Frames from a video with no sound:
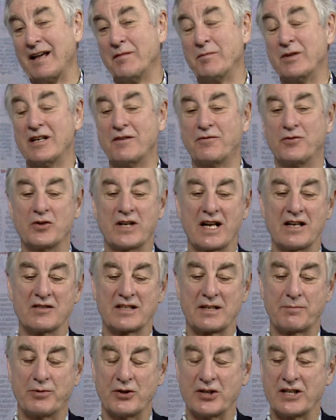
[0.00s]
I mean, if you
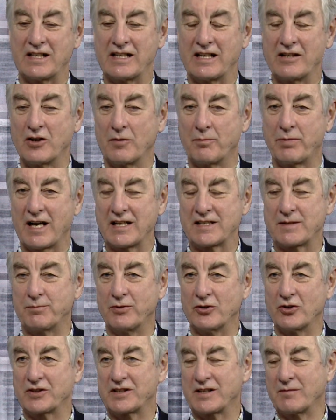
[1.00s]
don't put it in your
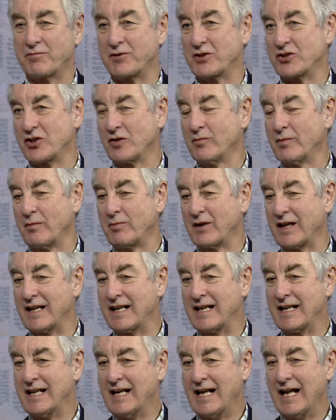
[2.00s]
passport,
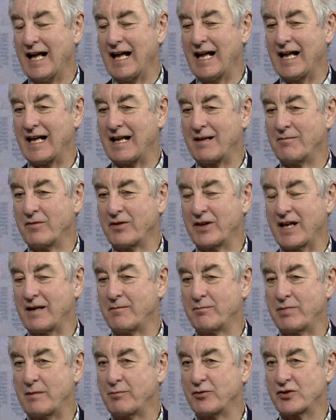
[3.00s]
presumably,
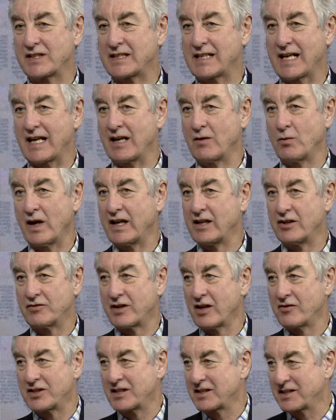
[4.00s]
then people say, well, you
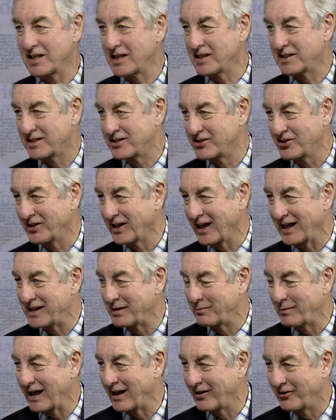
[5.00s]
don't exist. You're neither
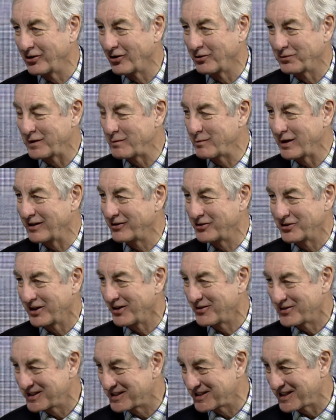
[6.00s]
male nor female, you
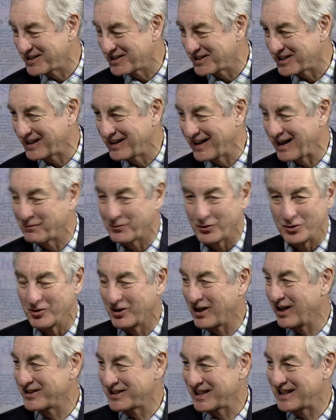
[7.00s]
don't exist, and therefore you
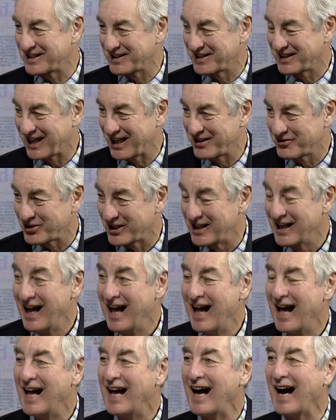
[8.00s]
can't enter the country.
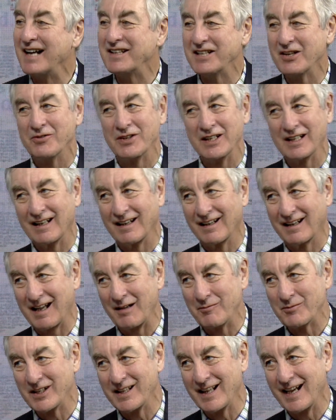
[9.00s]
I don't think it'll
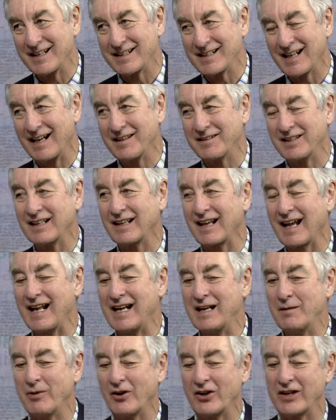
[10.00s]
come to that. I think
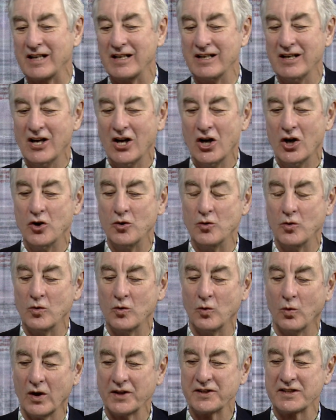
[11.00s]
anybody who
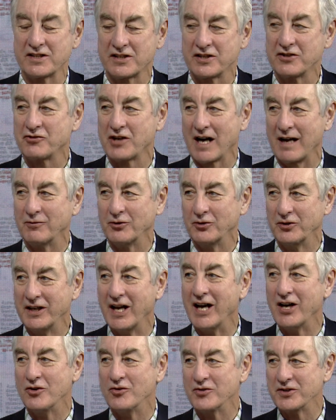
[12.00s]
wants to travel
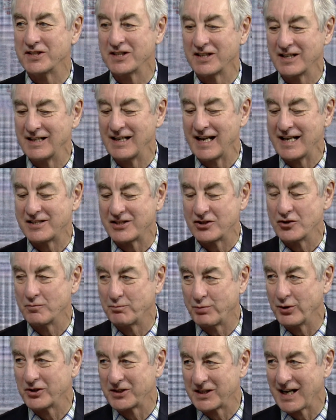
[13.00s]
knows that unless you
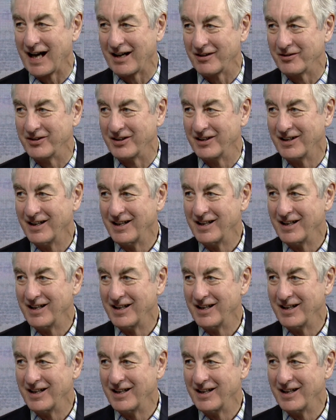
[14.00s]
put down